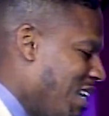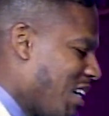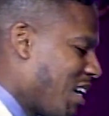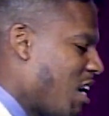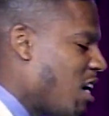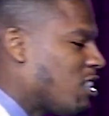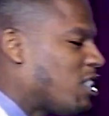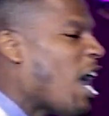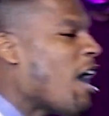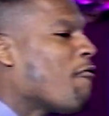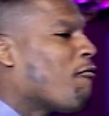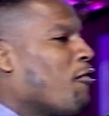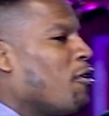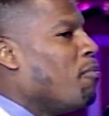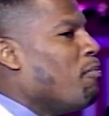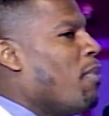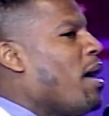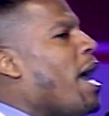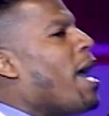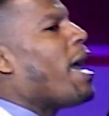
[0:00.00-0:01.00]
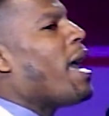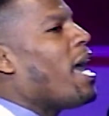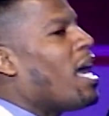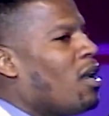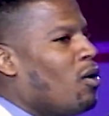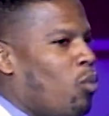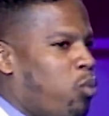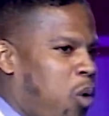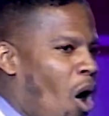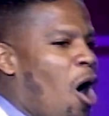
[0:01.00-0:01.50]
Because every
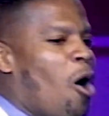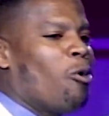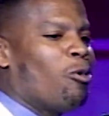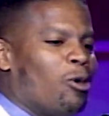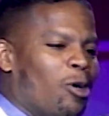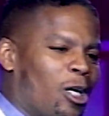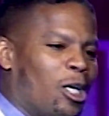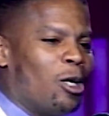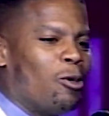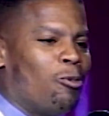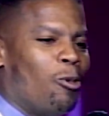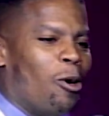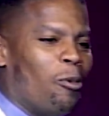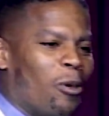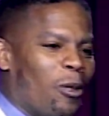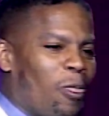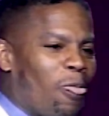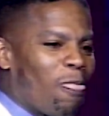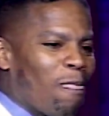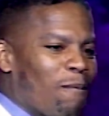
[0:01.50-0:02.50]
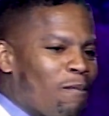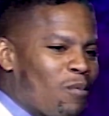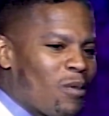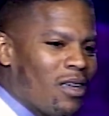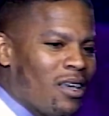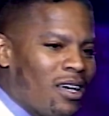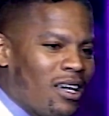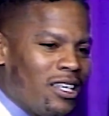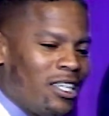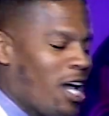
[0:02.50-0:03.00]
man want a good woman.
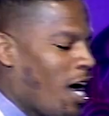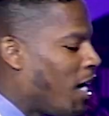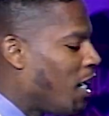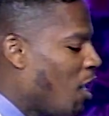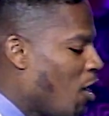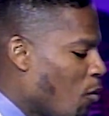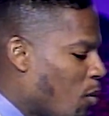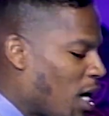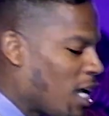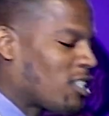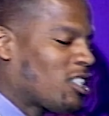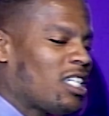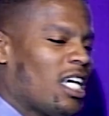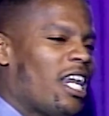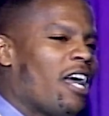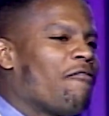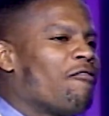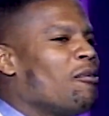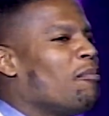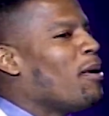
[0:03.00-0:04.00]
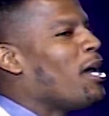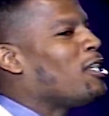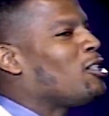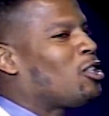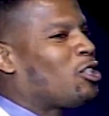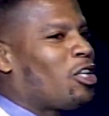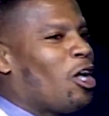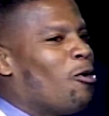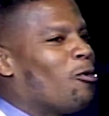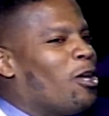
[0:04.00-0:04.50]
Y'all ain't heard what I said. Every man
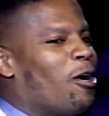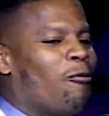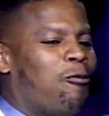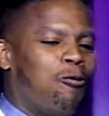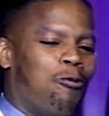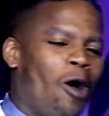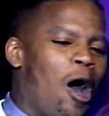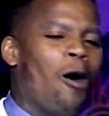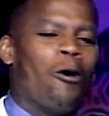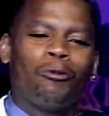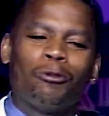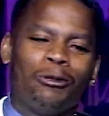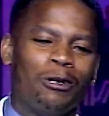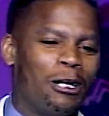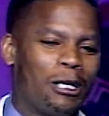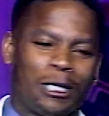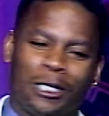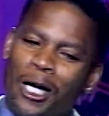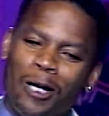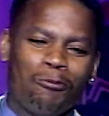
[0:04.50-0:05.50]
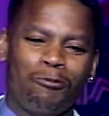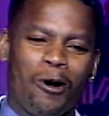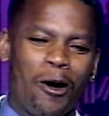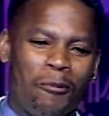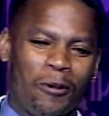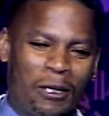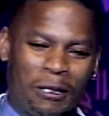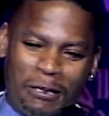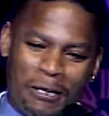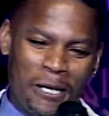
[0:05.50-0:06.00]
shall not want a good
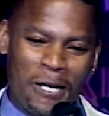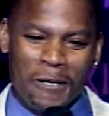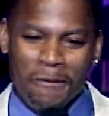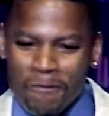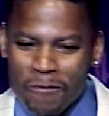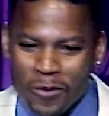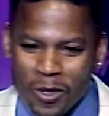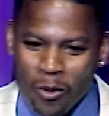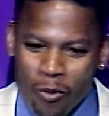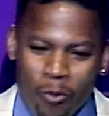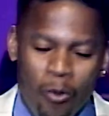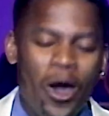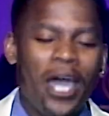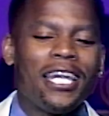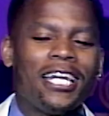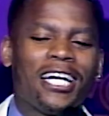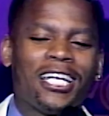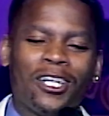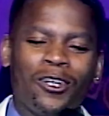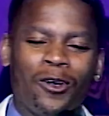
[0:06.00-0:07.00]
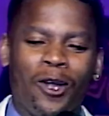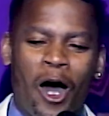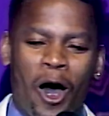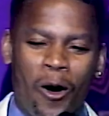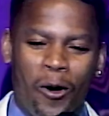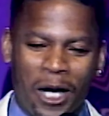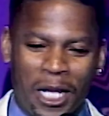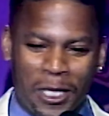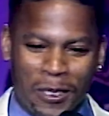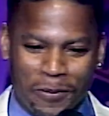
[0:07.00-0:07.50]
woman with a little
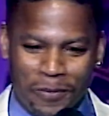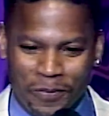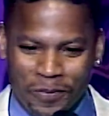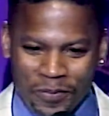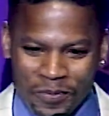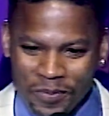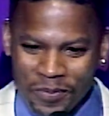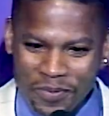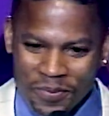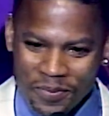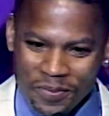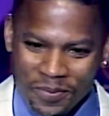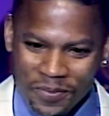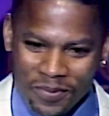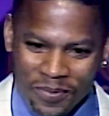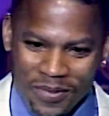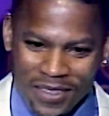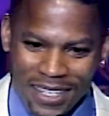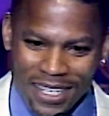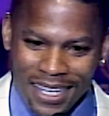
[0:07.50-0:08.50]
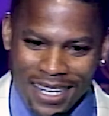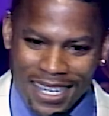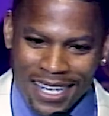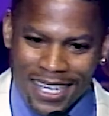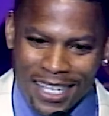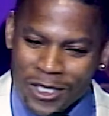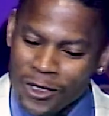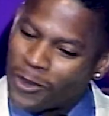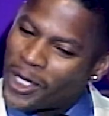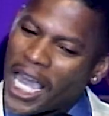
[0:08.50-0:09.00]
hoe in him.
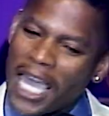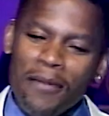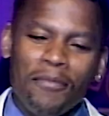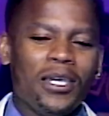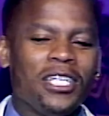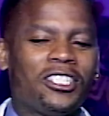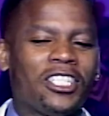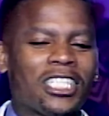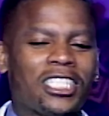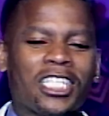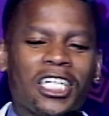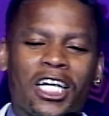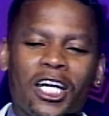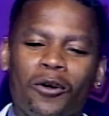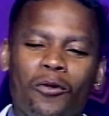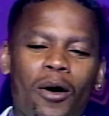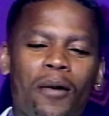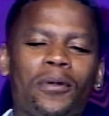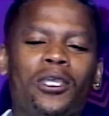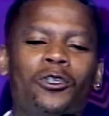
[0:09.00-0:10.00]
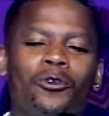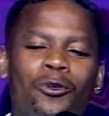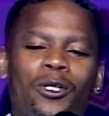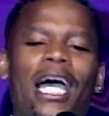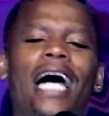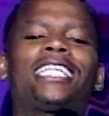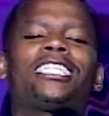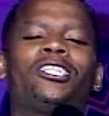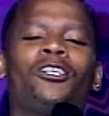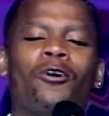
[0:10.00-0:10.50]
You can't be just a good woman. You
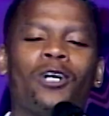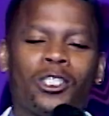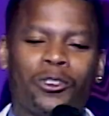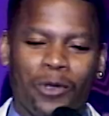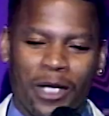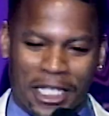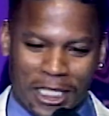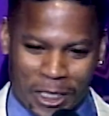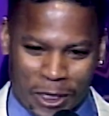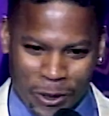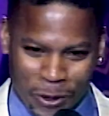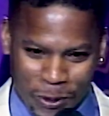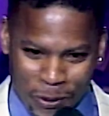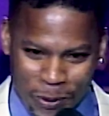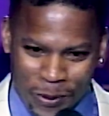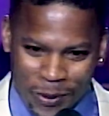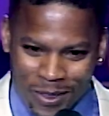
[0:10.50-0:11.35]
got to know a trick or two.